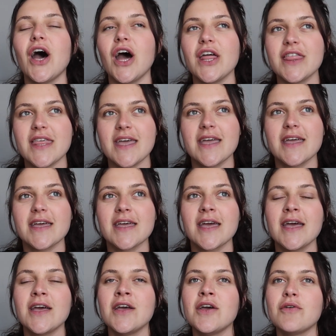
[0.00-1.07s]
I think
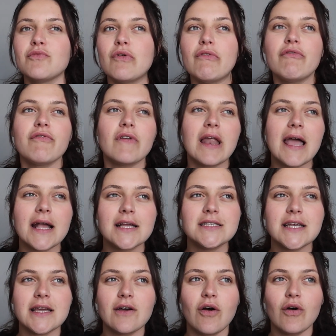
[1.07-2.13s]

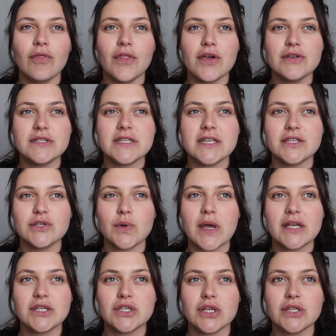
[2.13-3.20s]
reflecting on those
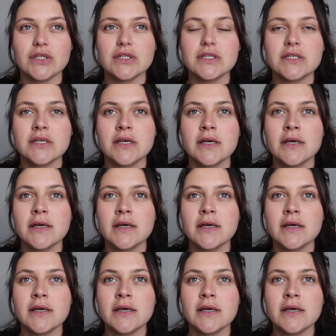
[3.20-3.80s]
situations,